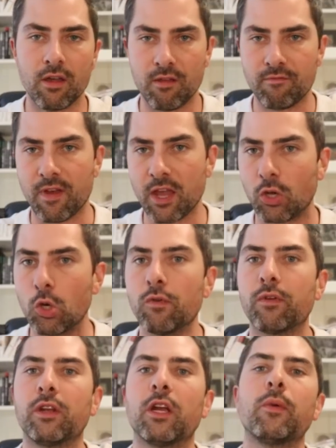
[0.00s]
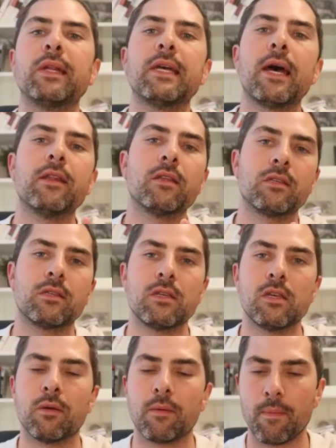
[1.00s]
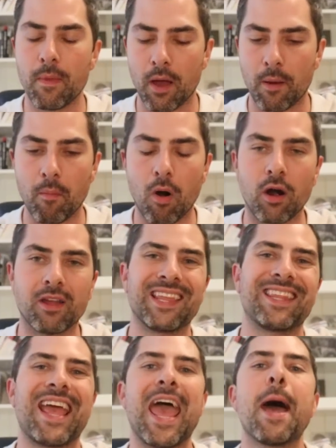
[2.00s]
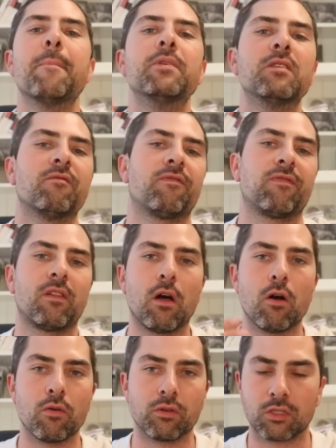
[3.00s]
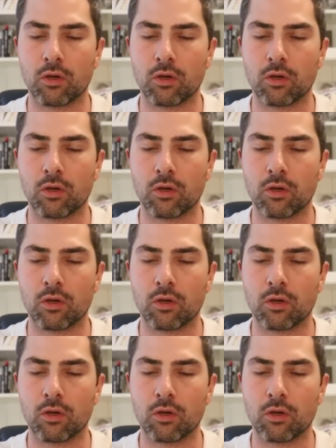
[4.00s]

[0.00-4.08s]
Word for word: In Vancouver here, we tend to see a, a market that ebbs and flows.